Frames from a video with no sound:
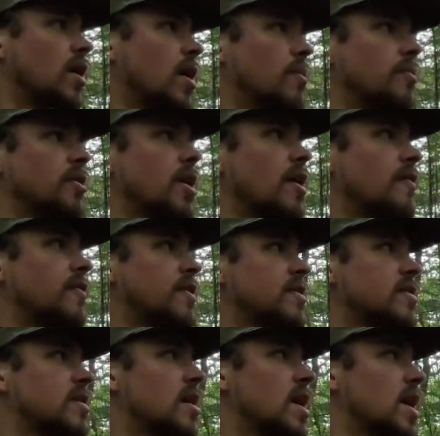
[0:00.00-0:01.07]
comes off
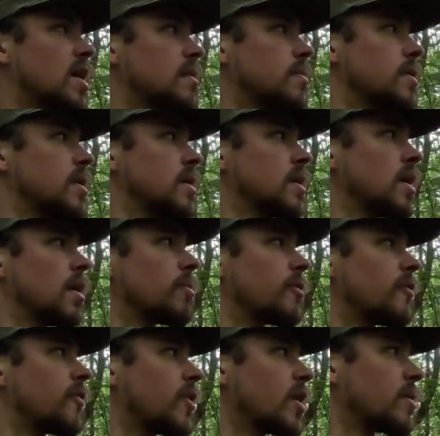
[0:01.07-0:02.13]
this knob up in
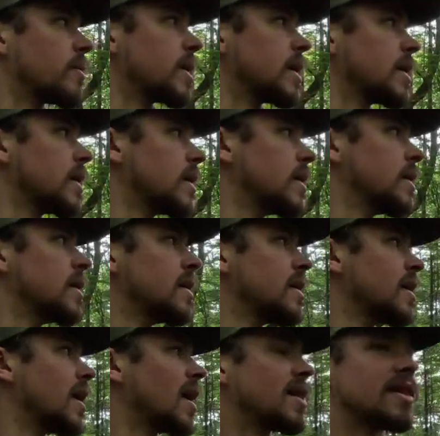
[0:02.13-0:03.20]
front of me.
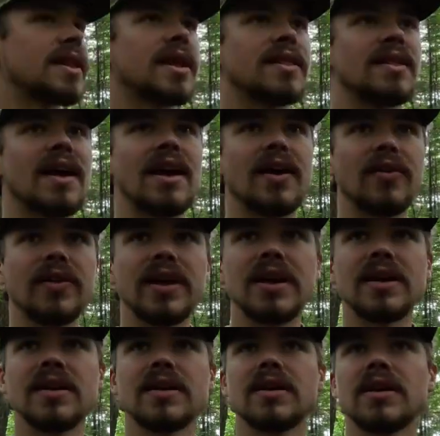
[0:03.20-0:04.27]
It's
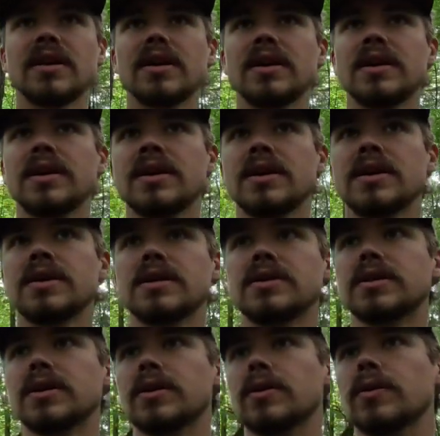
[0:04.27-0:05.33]
hilly,
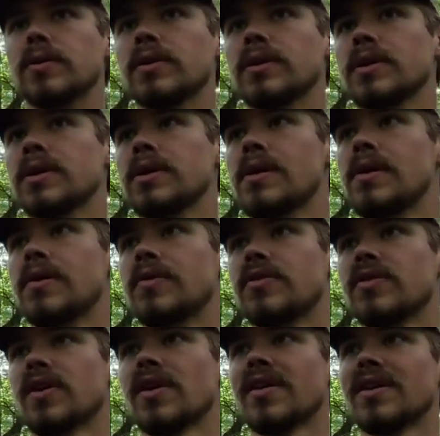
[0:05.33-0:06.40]
so
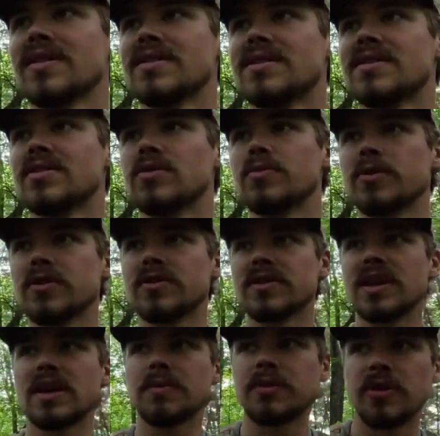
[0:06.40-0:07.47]
there's not a lot of super
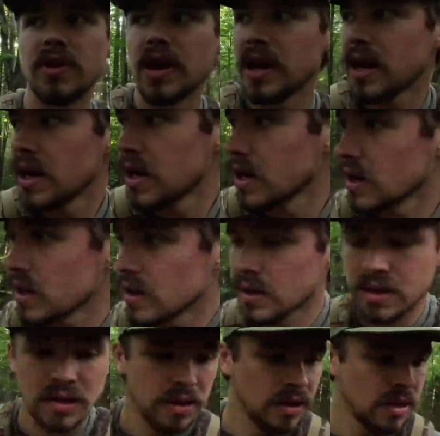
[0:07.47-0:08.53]
steep terrain in here,
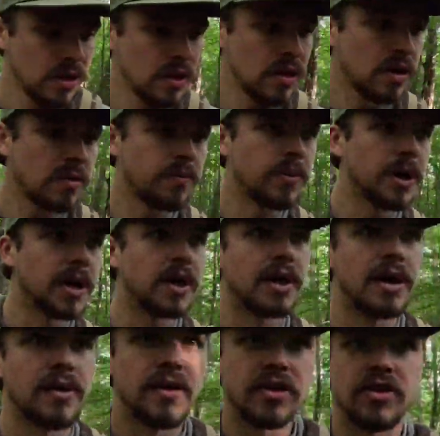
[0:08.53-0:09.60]
but
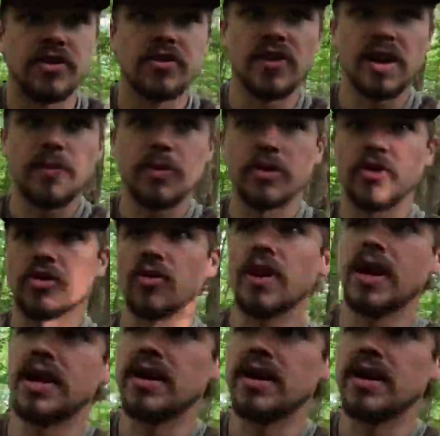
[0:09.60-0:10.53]
the steeper terrain